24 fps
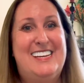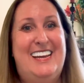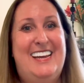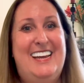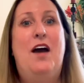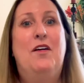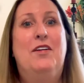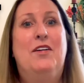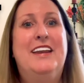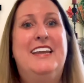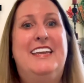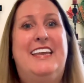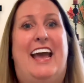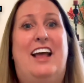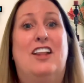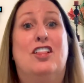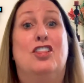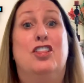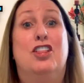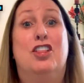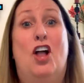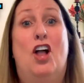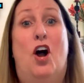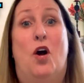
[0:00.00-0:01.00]
How to
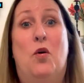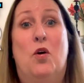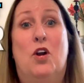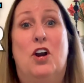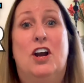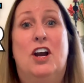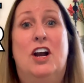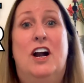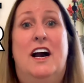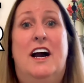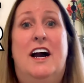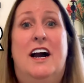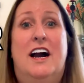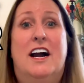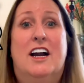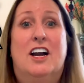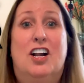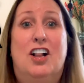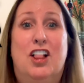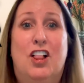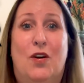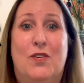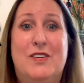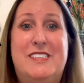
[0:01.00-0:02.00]
get lower
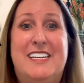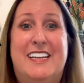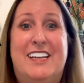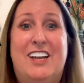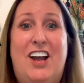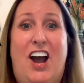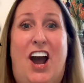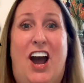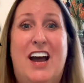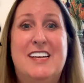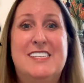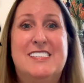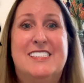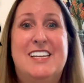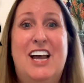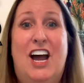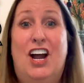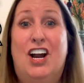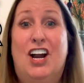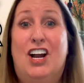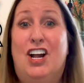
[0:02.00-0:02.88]
closing costs?